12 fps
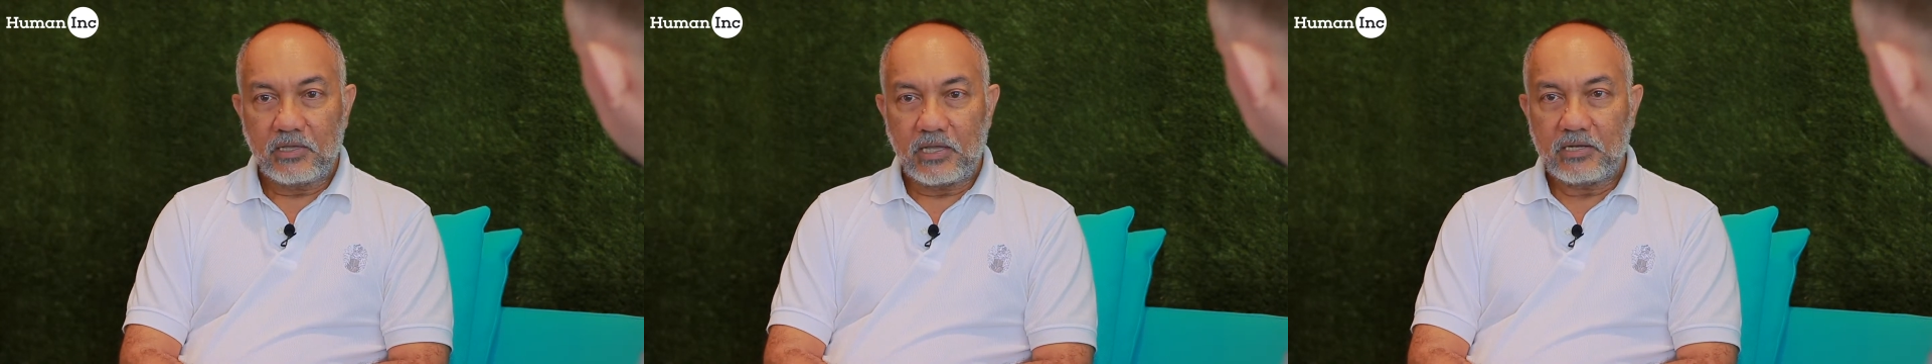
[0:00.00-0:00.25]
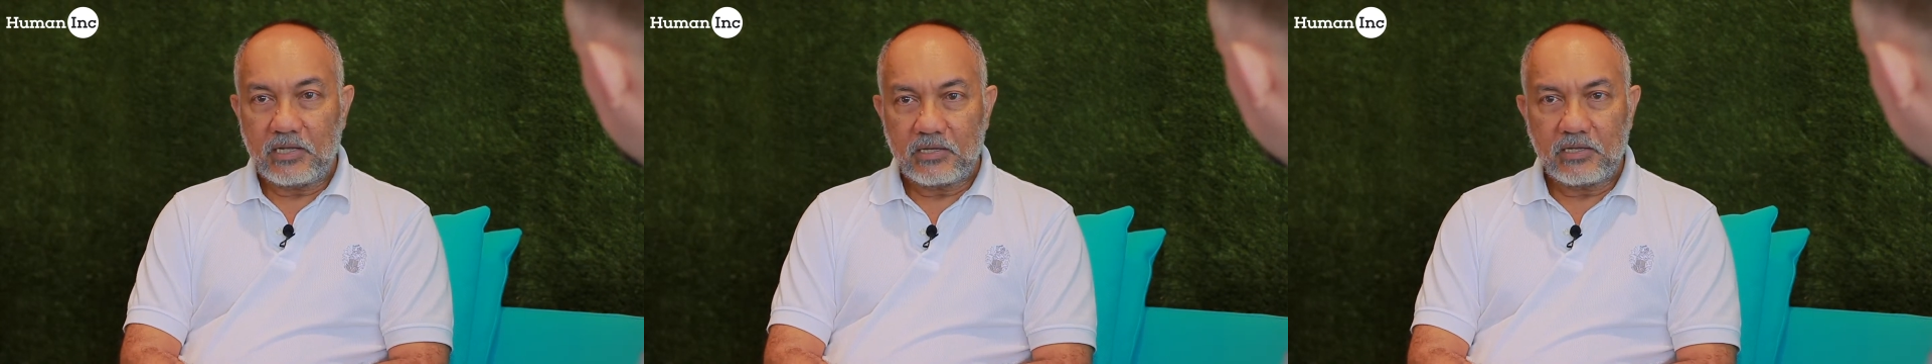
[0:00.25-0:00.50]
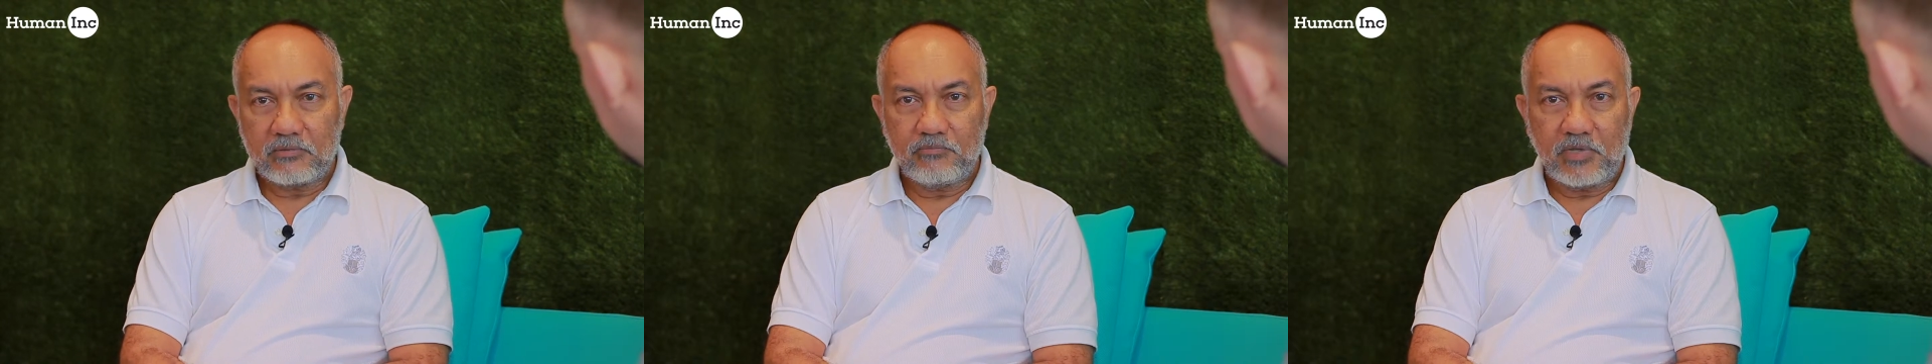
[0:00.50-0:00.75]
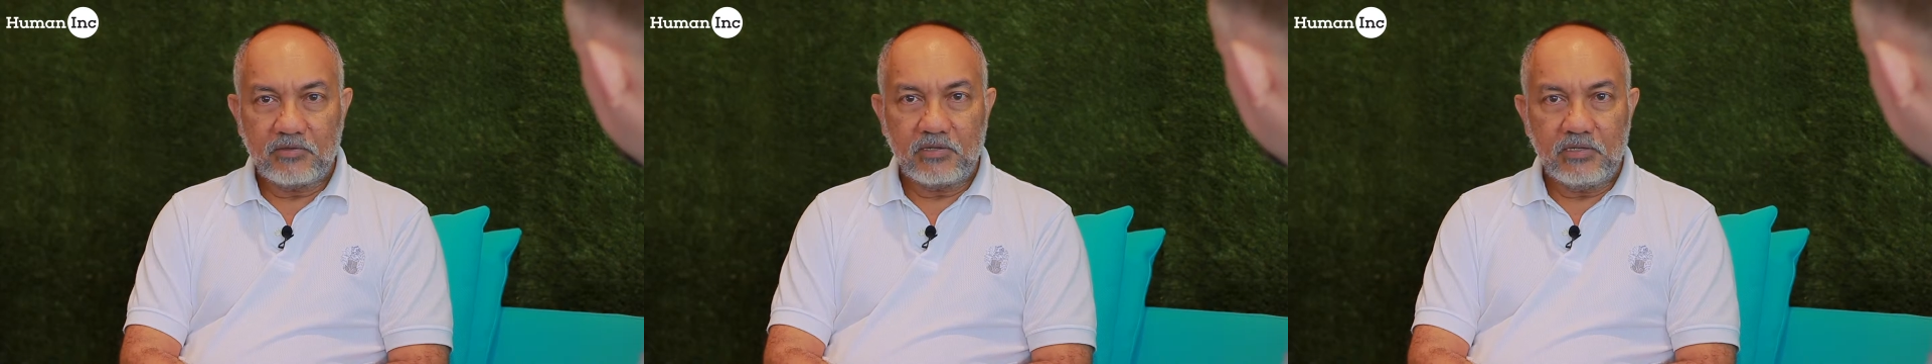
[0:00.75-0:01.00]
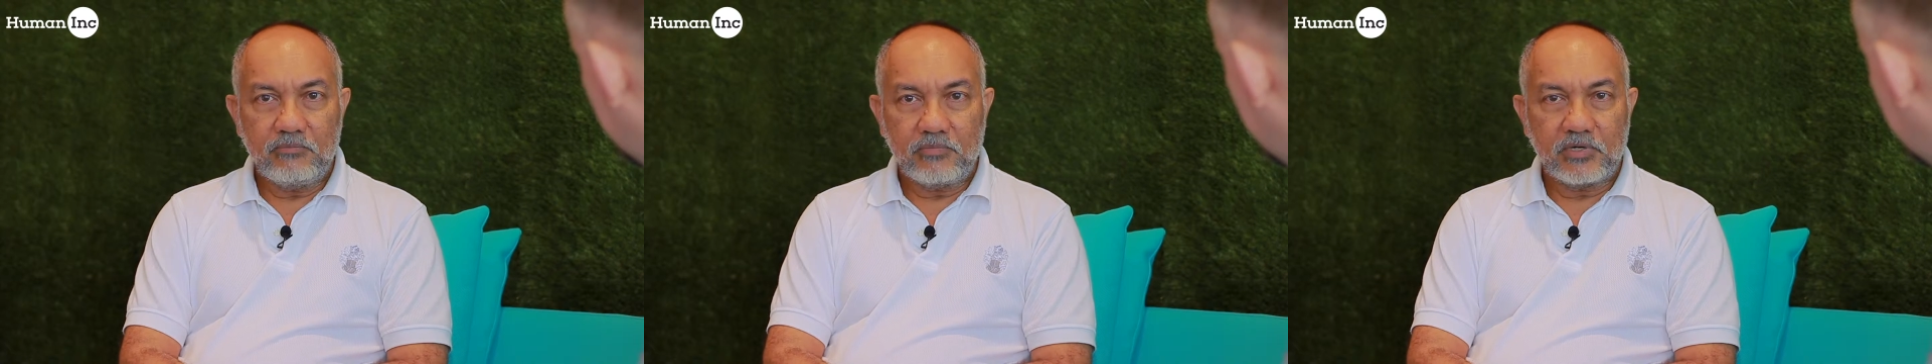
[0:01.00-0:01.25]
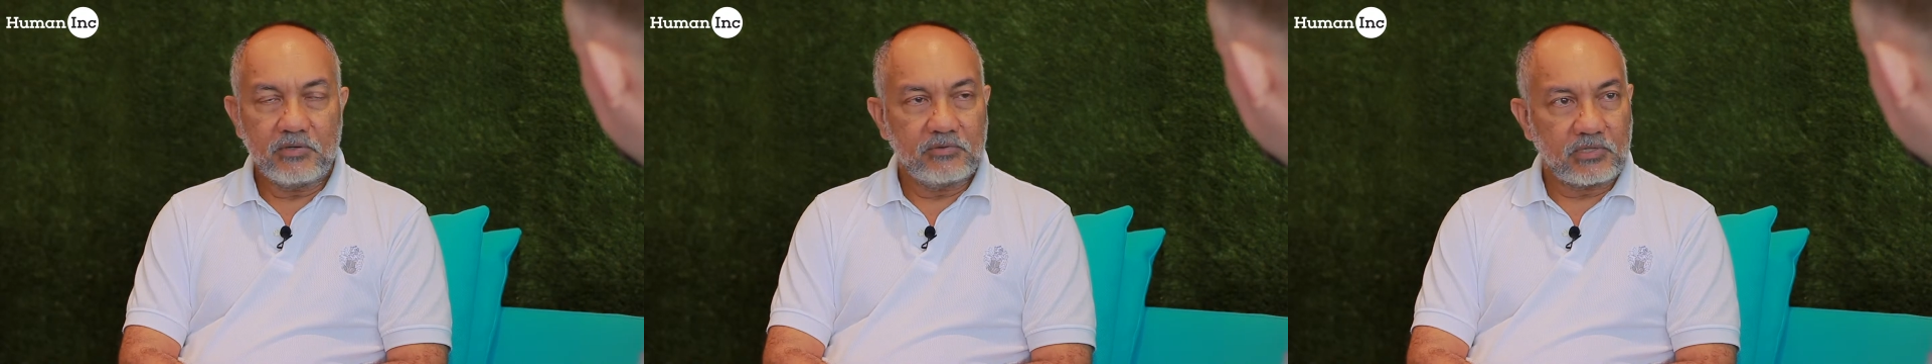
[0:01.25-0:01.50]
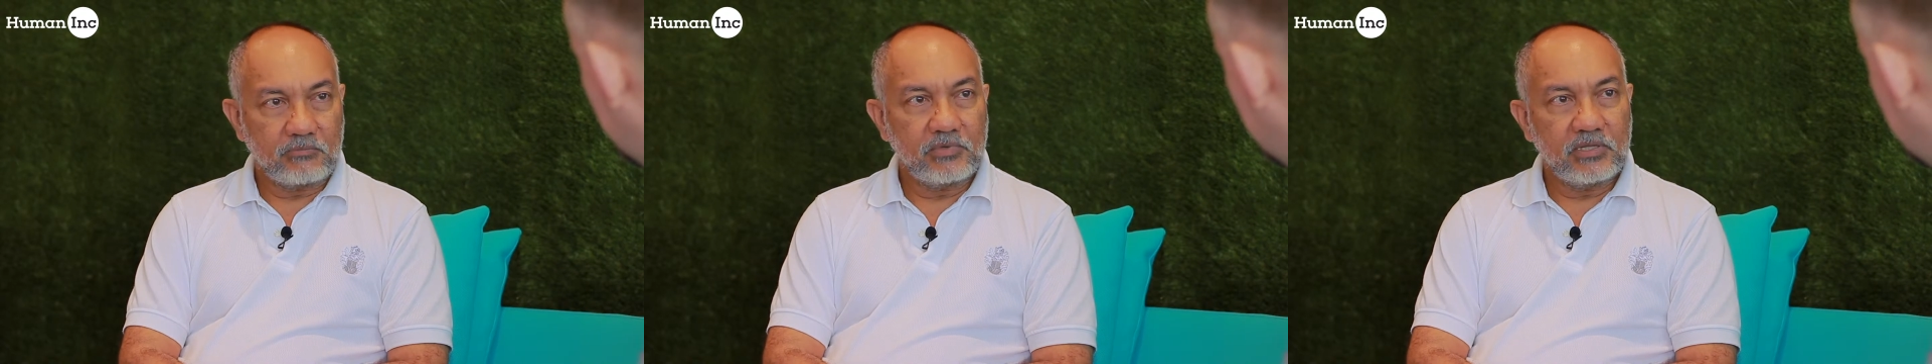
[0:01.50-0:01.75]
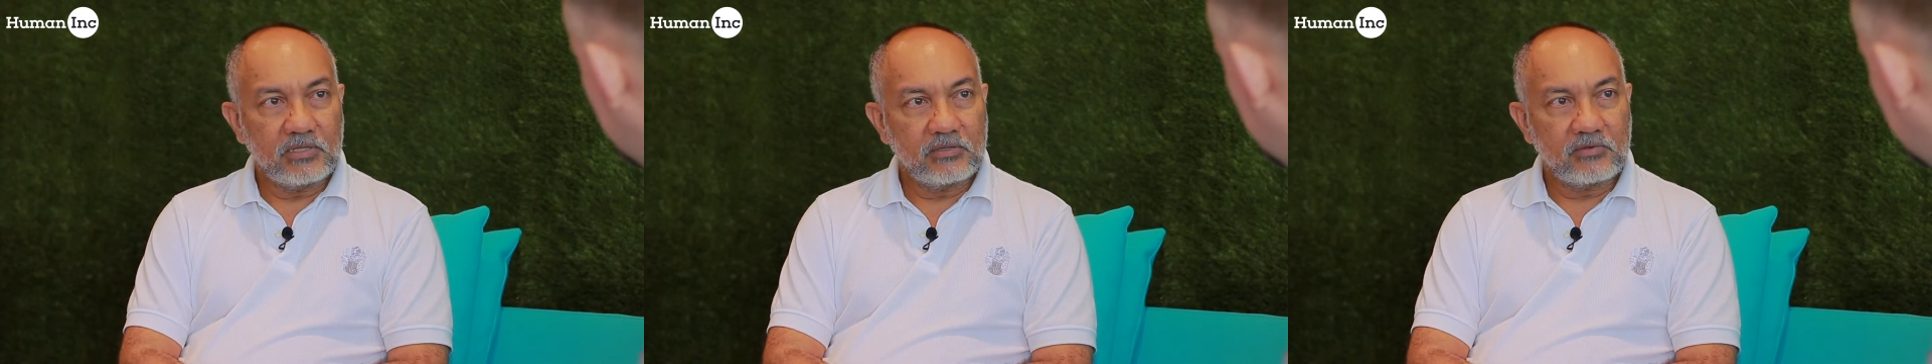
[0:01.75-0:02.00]
And that has basically produced some
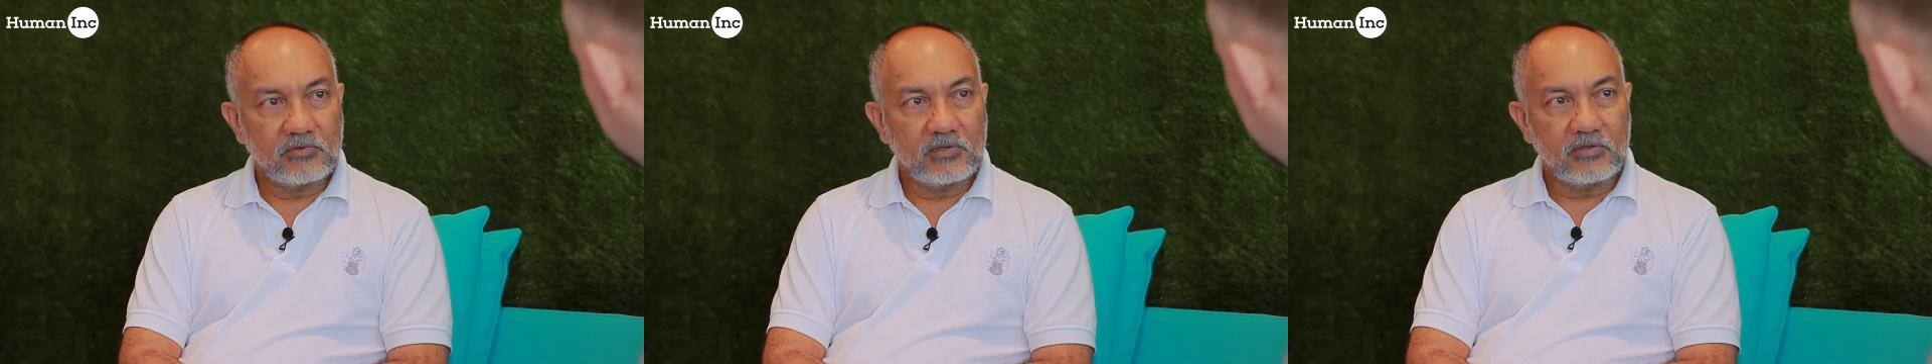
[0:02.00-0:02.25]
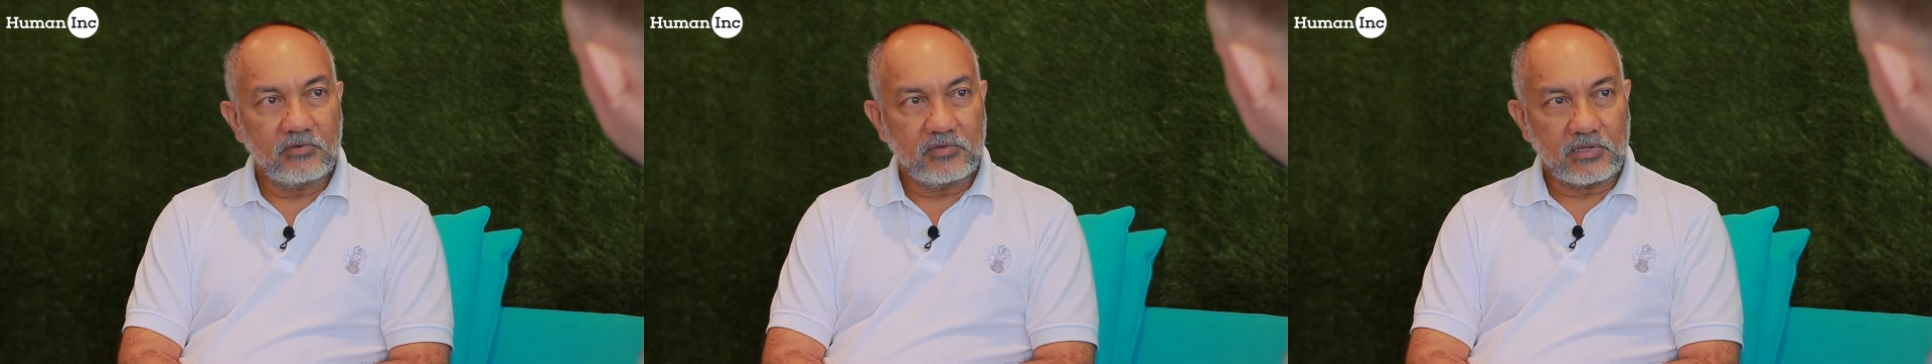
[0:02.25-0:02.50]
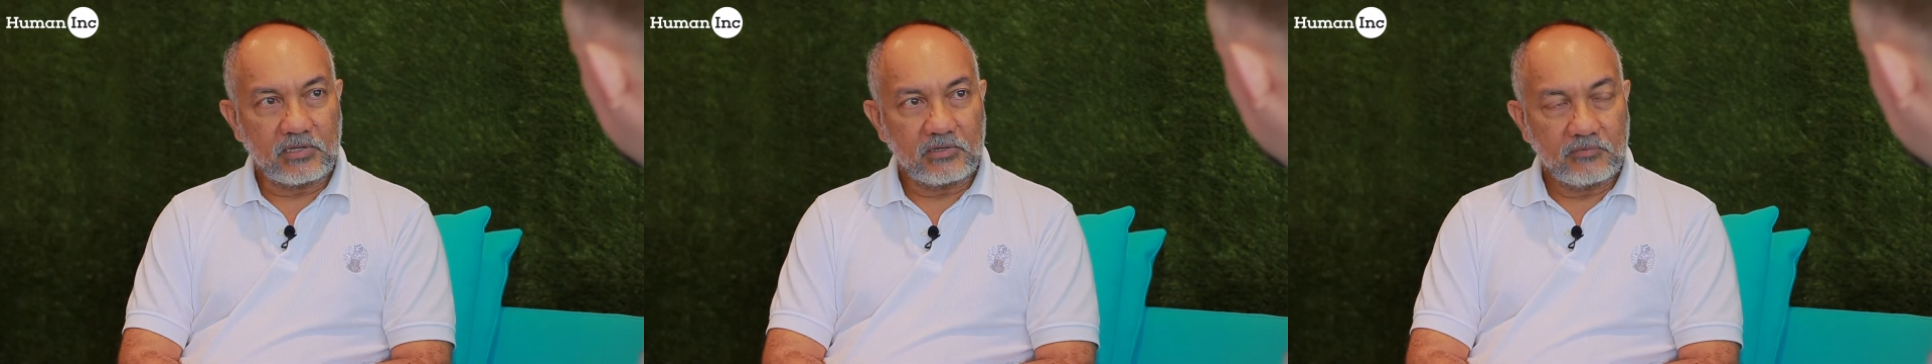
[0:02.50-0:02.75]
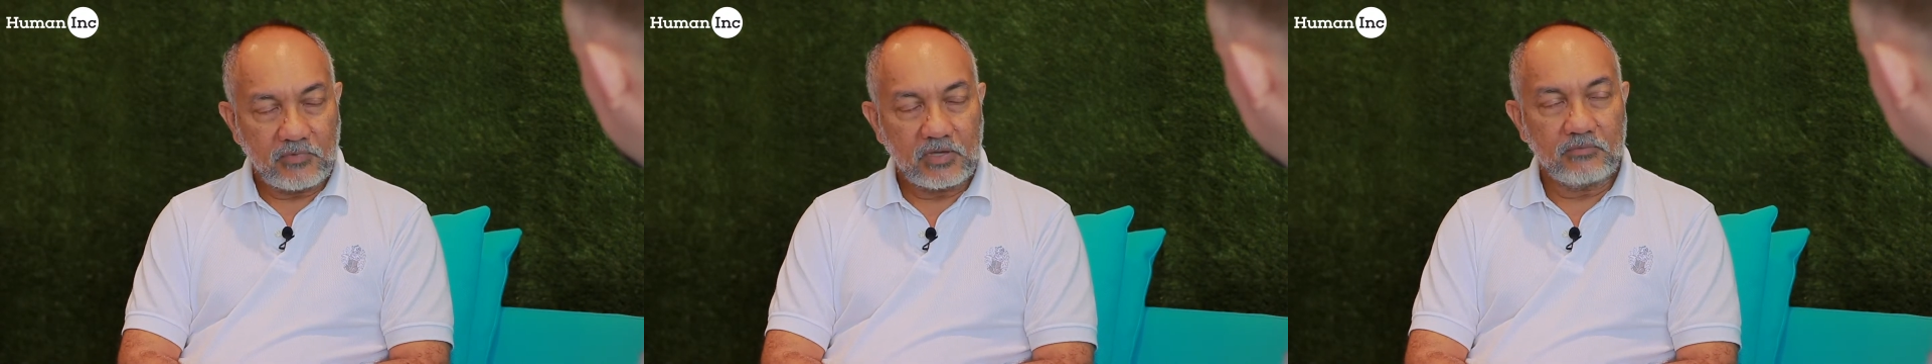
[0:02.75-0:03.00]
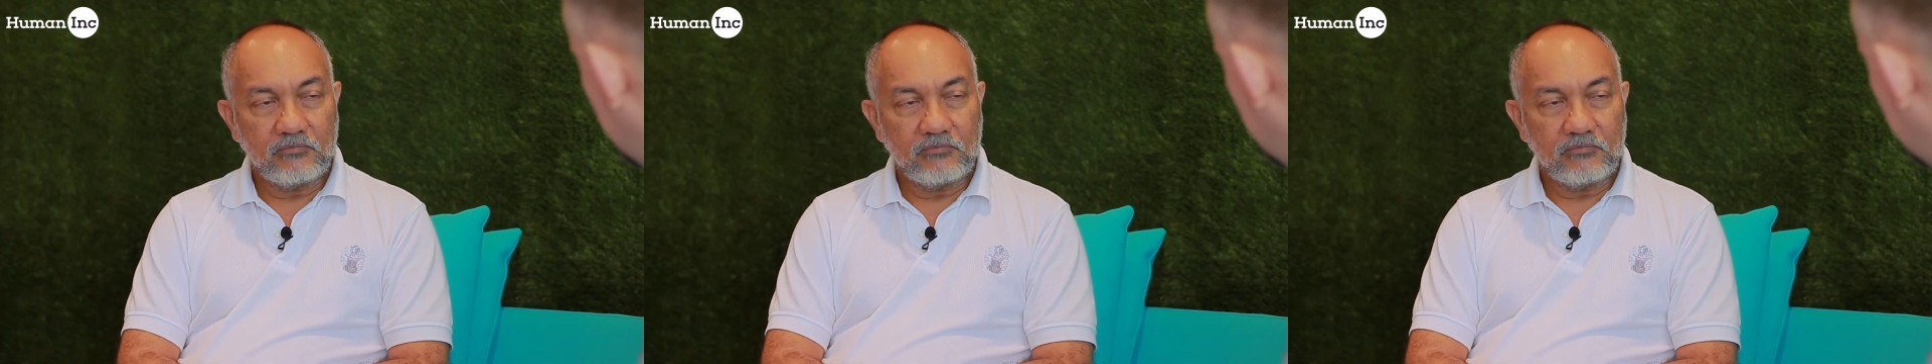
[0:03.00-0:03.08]
pretty interesting result and very,